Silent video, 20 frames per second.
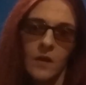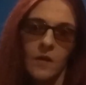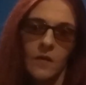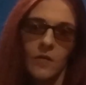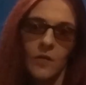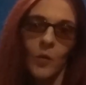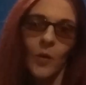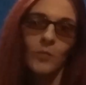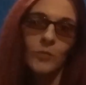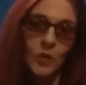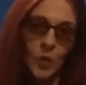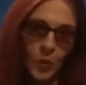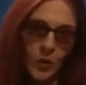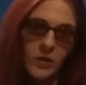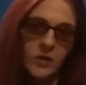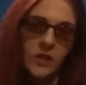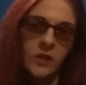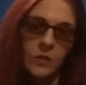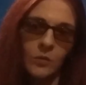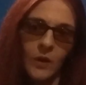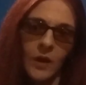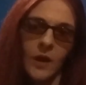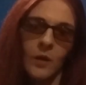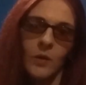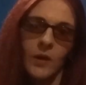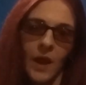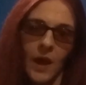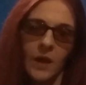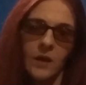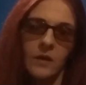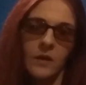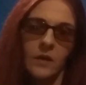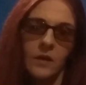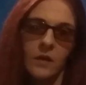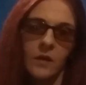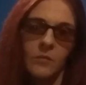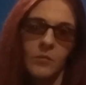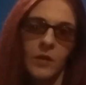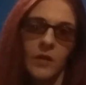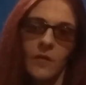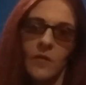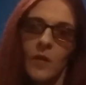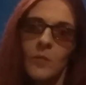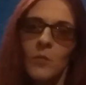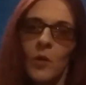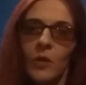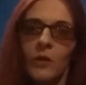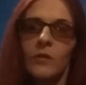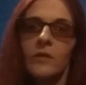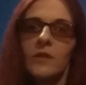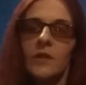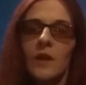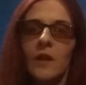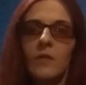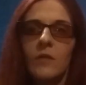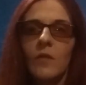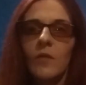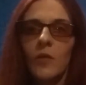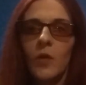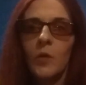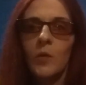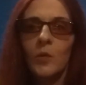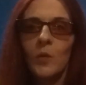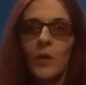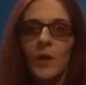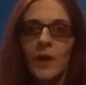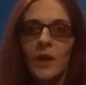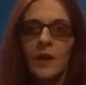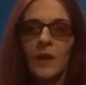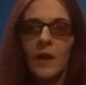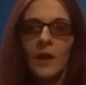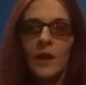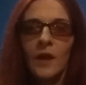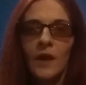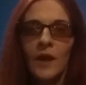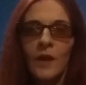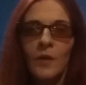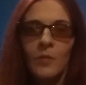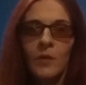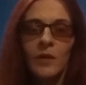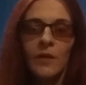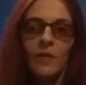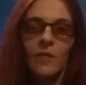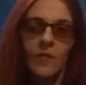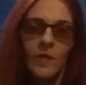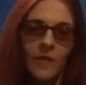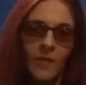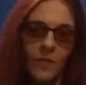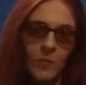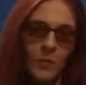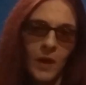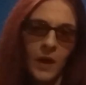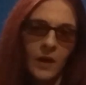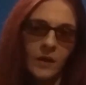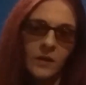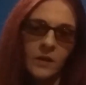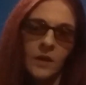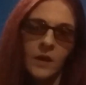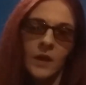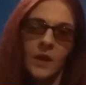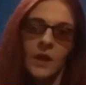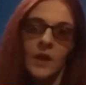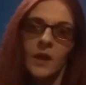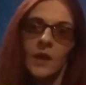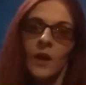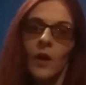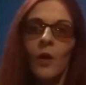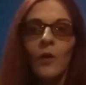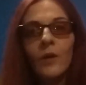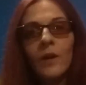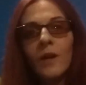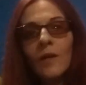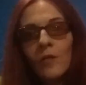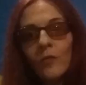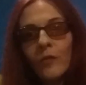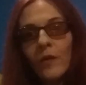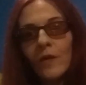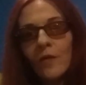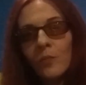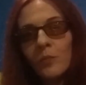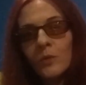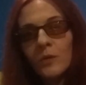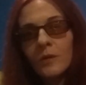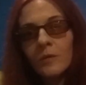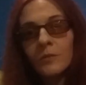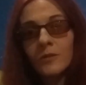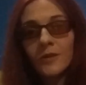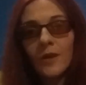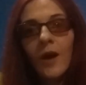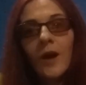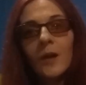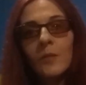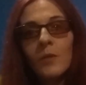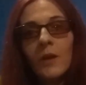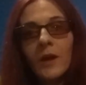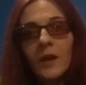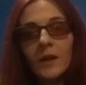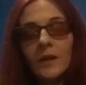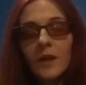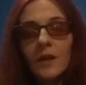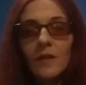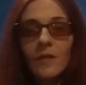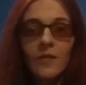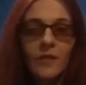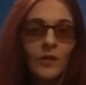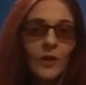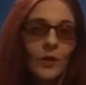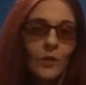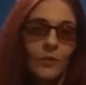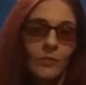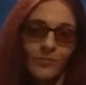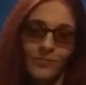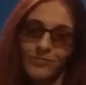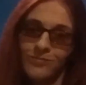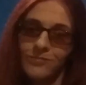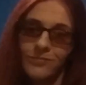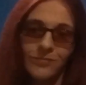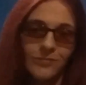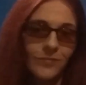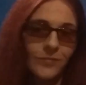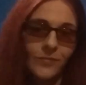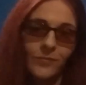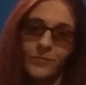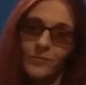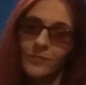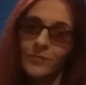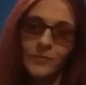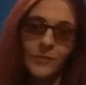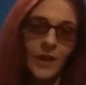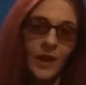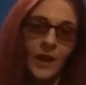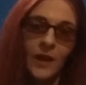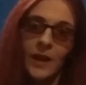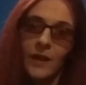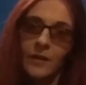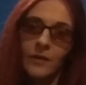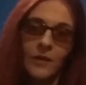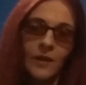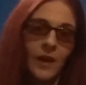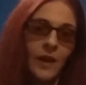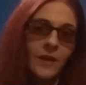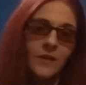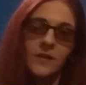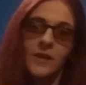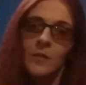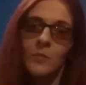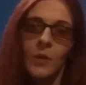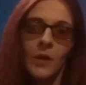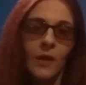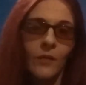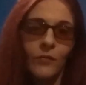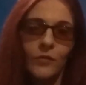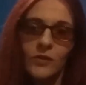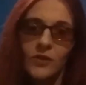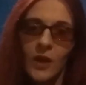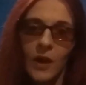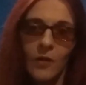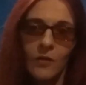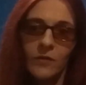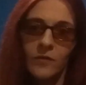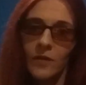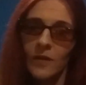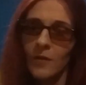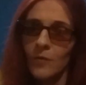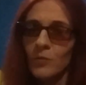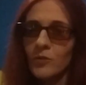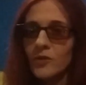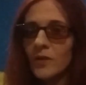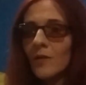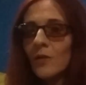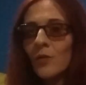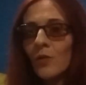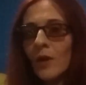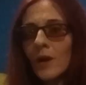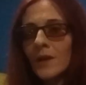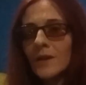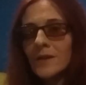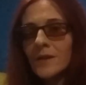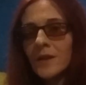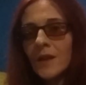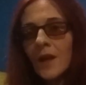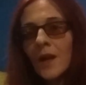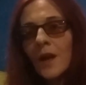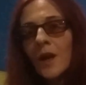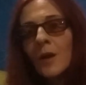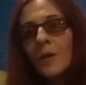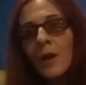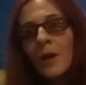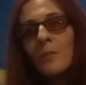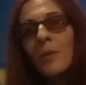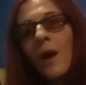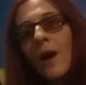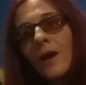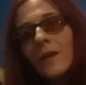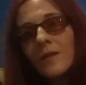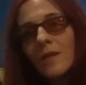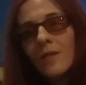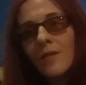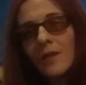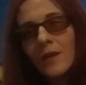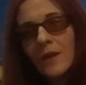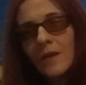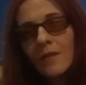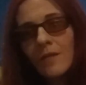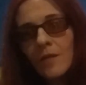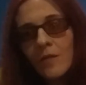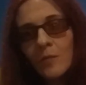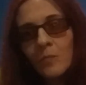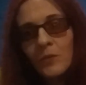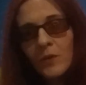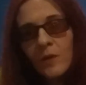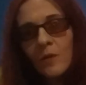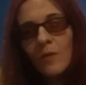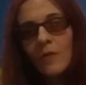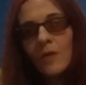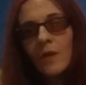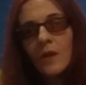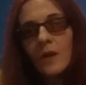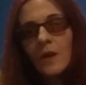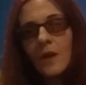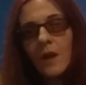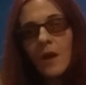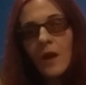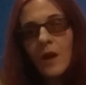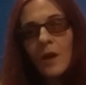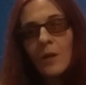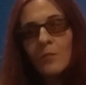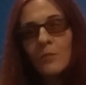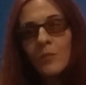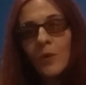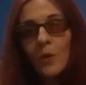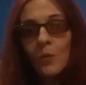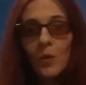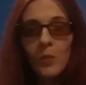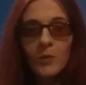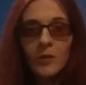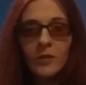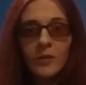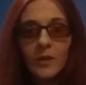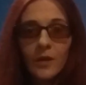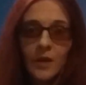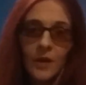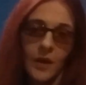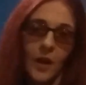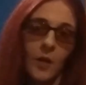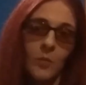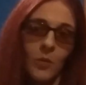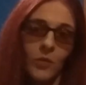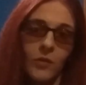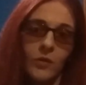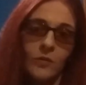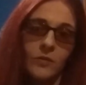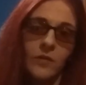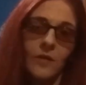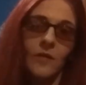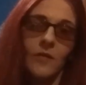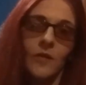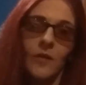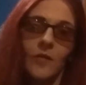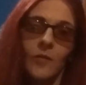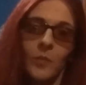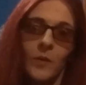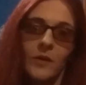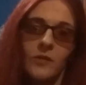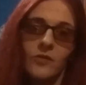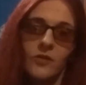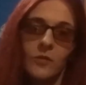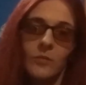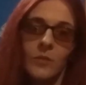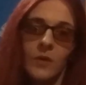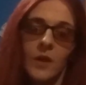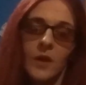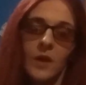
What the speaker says: So I'm talking to you now again, because I'm not going to let this go away. Because this man, on his Facebook timeline, is, you know, collecting money for charities, which is great. And behind the scenes, he's abusing a woman, and I'm on the autistic spectrum.